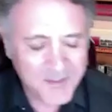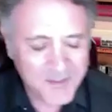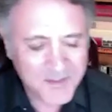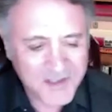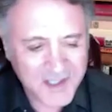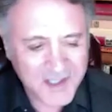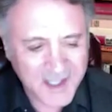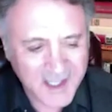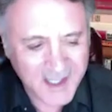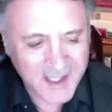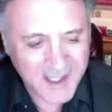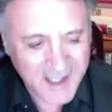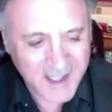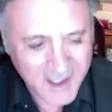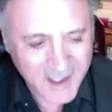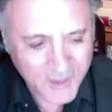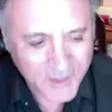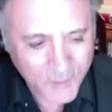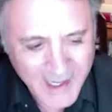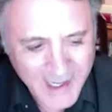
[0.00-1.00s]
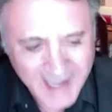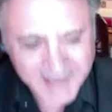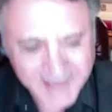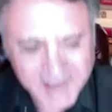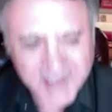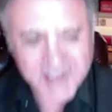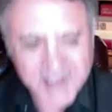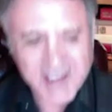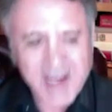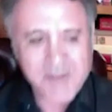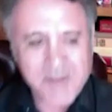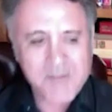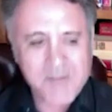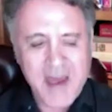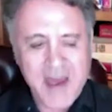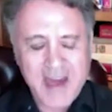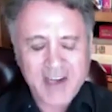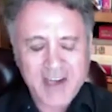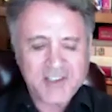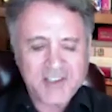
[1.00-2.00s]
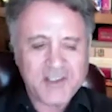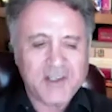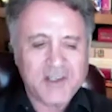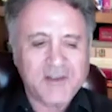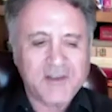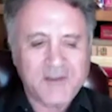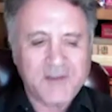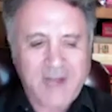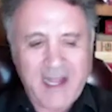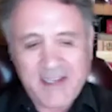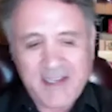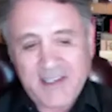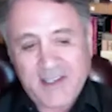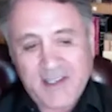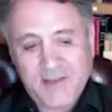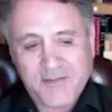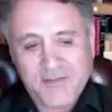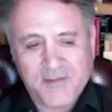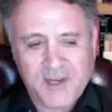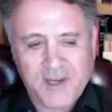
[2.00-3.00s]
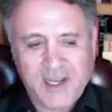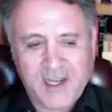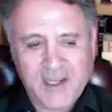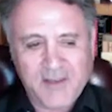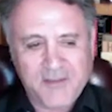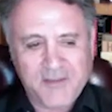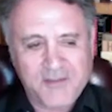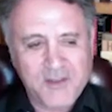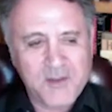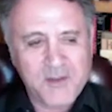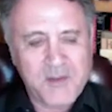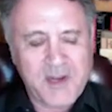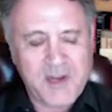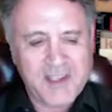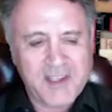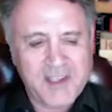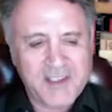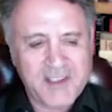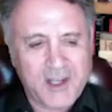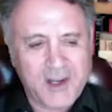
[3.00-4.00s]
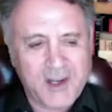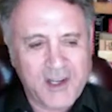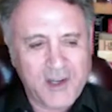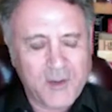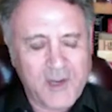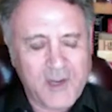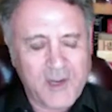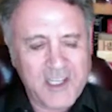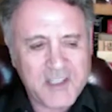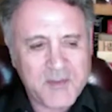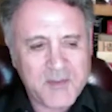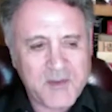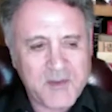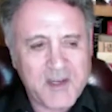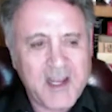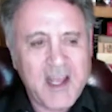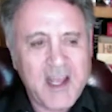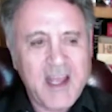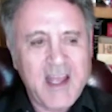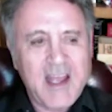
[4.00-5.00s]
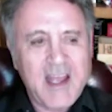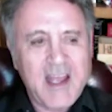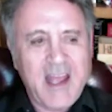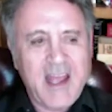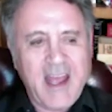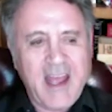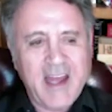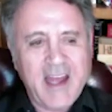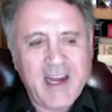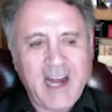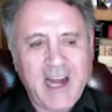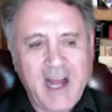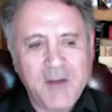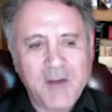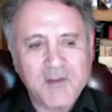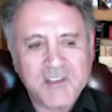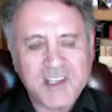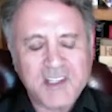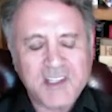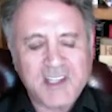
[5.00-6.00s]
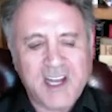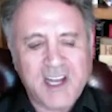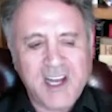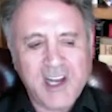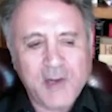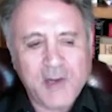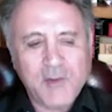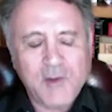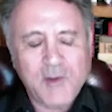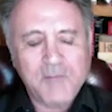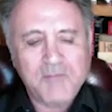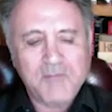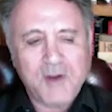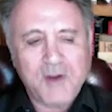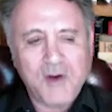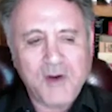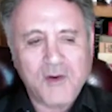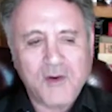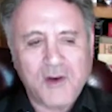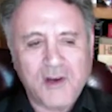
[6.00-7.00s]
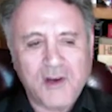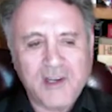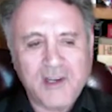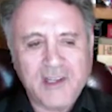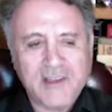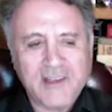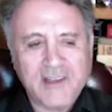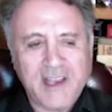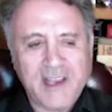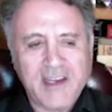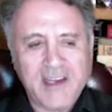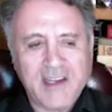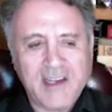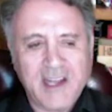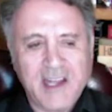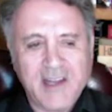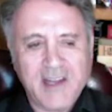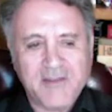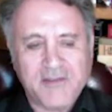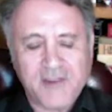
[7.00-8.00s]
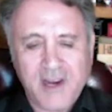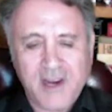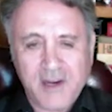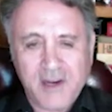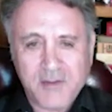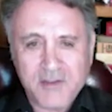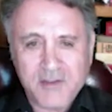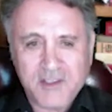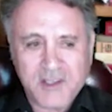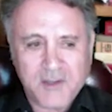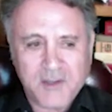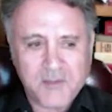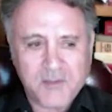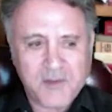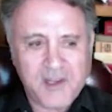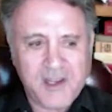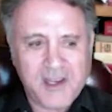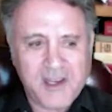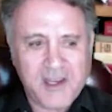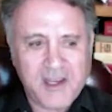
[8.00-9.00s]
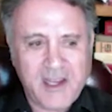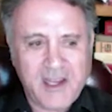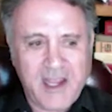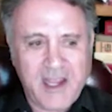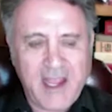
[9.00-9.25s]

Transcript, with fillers: Uh, we had the same manager I did for like a few minutes, Elliot Weisman. And I was at the Hollywood Bowl on a date, and Frank was there playing.